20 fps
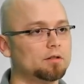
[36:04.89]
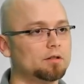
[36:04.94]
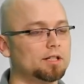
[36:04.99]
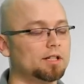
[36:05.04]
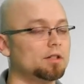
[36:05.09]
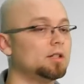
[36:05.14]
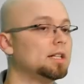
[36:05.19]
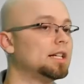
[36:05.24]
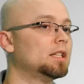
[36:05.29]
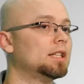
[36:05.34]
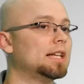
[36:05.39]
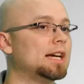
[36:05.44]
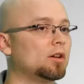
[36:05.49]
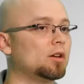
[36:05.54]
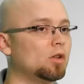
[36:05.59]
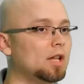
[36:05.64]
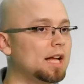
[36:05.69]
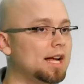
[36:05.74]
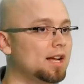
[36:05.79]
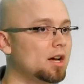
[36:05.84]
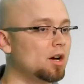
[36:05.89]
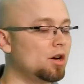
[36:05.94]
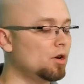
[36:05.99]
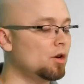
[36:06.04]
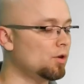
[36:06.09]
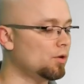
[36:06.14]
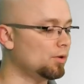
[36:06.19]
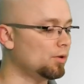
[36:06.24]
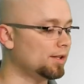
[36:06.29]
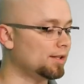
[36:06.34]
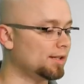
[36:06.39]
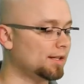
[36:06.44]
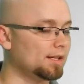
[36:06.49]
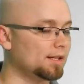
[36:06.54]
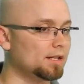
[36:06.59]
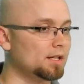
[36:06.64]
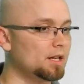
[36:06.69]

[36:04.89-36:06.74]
The only collateral I own is this